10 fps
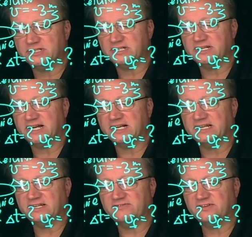a
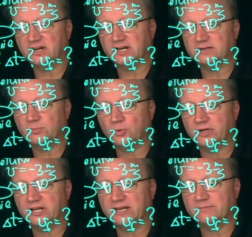negative
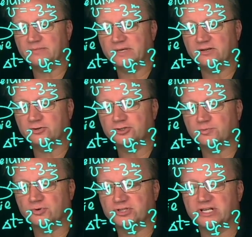9.8 meters
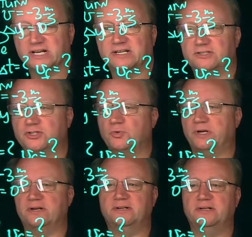per second
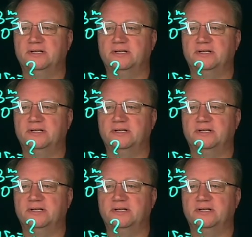squared.